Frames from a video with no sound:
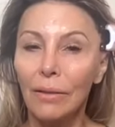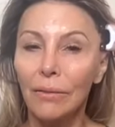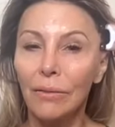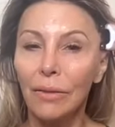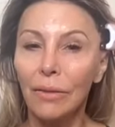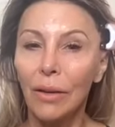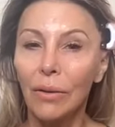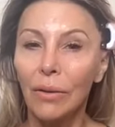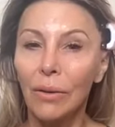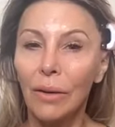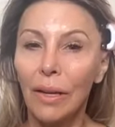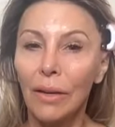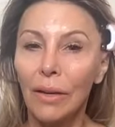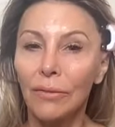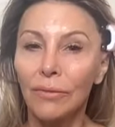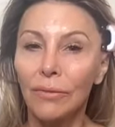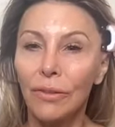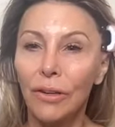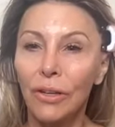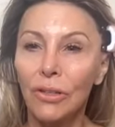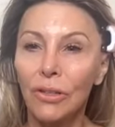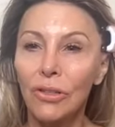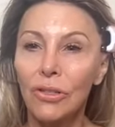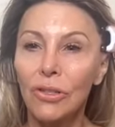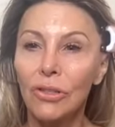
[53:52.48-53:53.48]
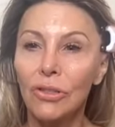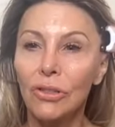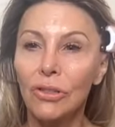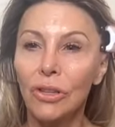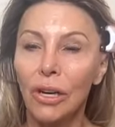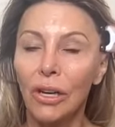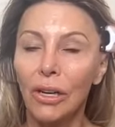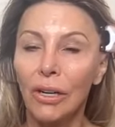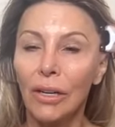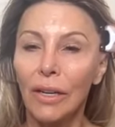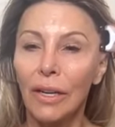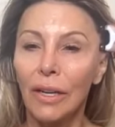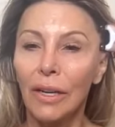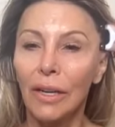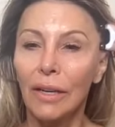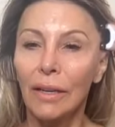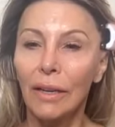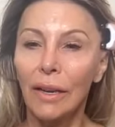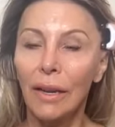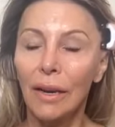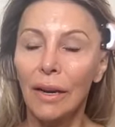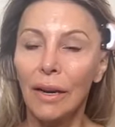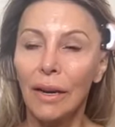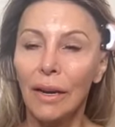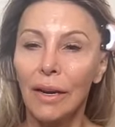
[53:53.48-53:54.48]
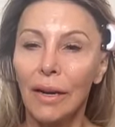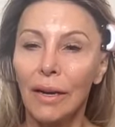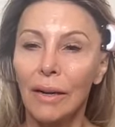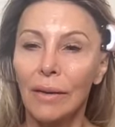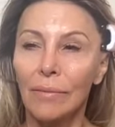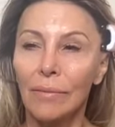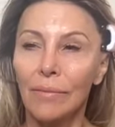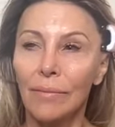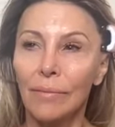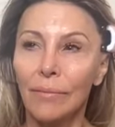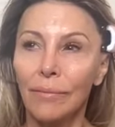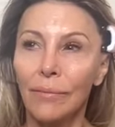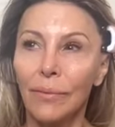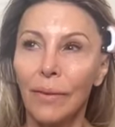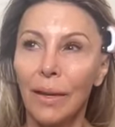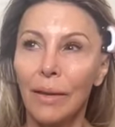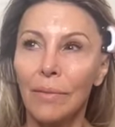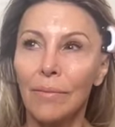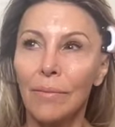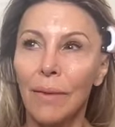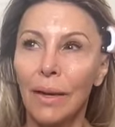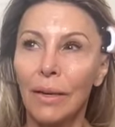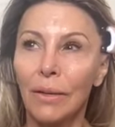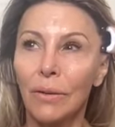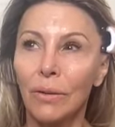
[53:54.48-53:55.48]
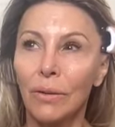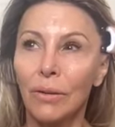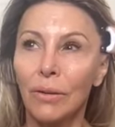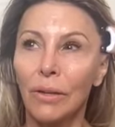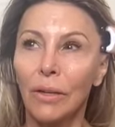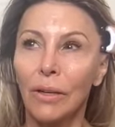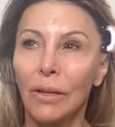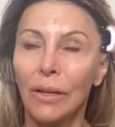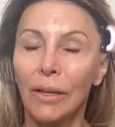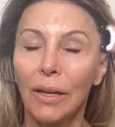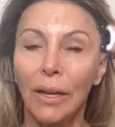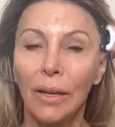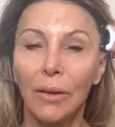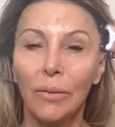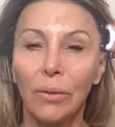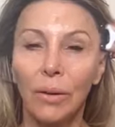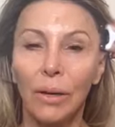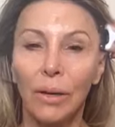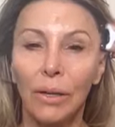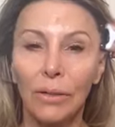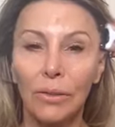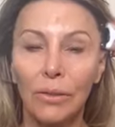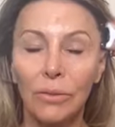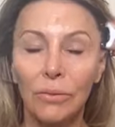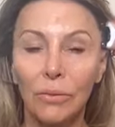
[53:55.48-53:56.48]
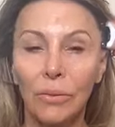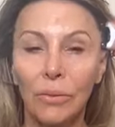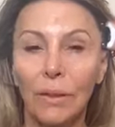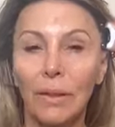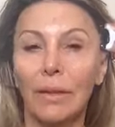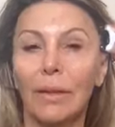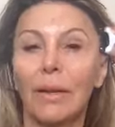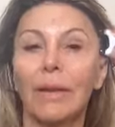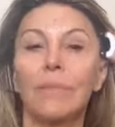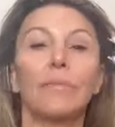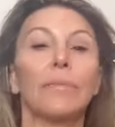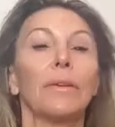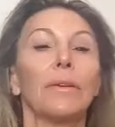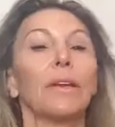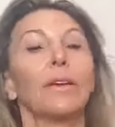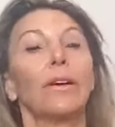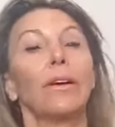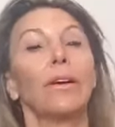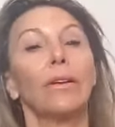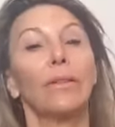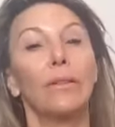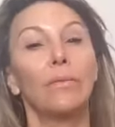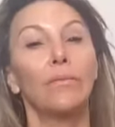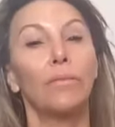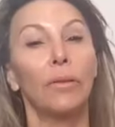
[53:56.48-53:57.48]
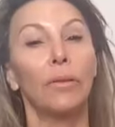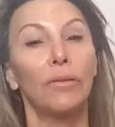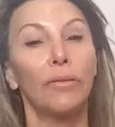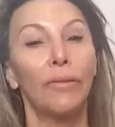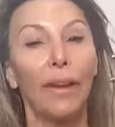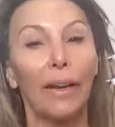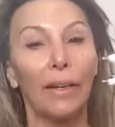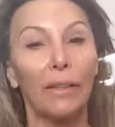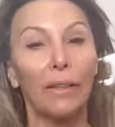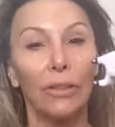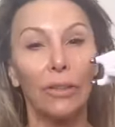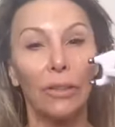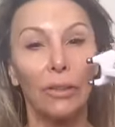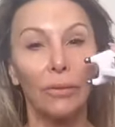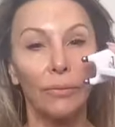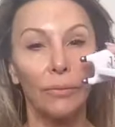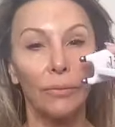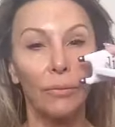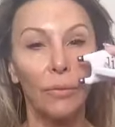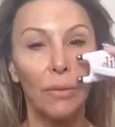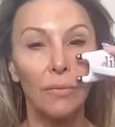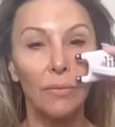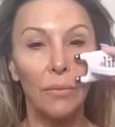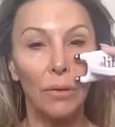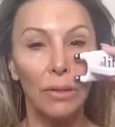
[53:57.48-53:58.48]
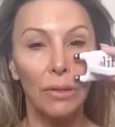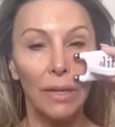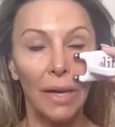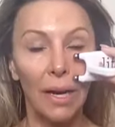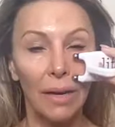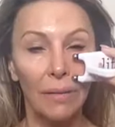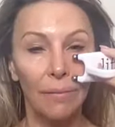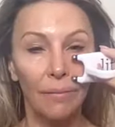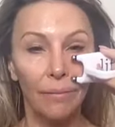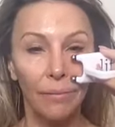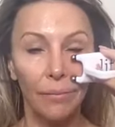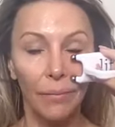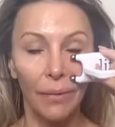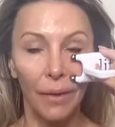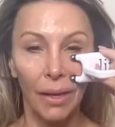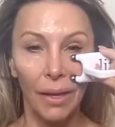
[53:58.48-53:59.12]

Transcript: You know, when I first started in microcurrent, I worked with a company called The Perfector. One more time.